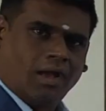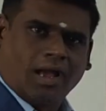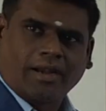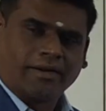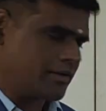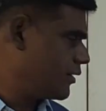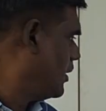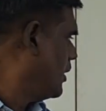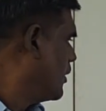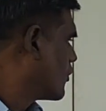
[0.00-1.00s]
And
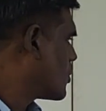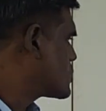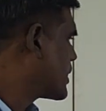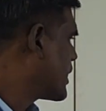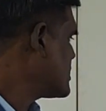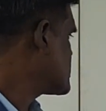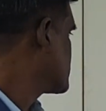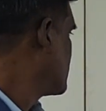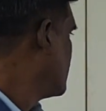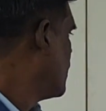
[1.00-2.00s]
question
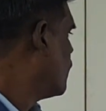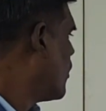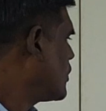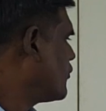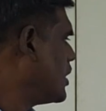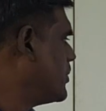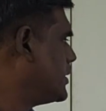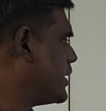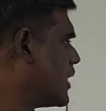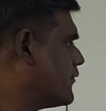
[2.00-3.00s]
is, what will be
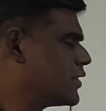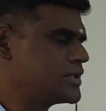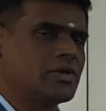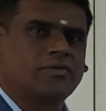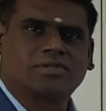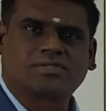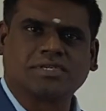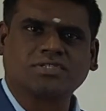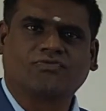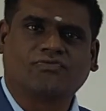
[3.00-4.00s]
the effective
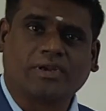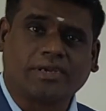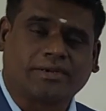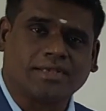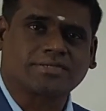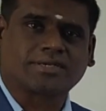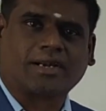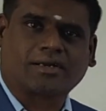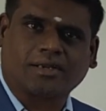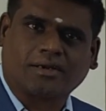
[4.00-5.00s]
resistance when it is
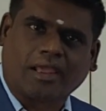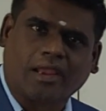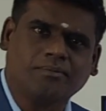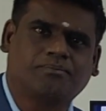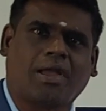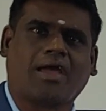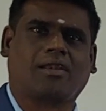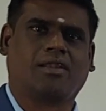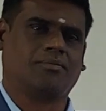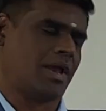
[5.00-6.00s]
connected in
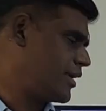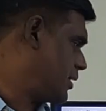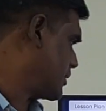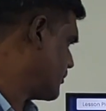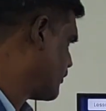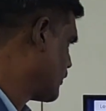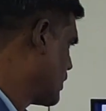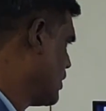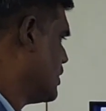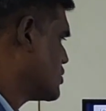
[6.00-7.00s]
parallel manner?
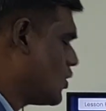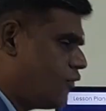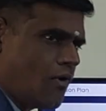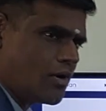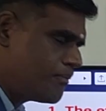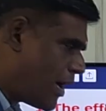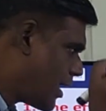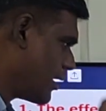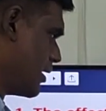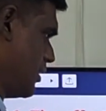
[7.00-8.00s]
So for
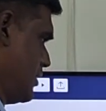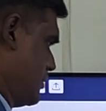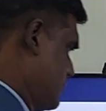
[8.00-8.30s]
parallel,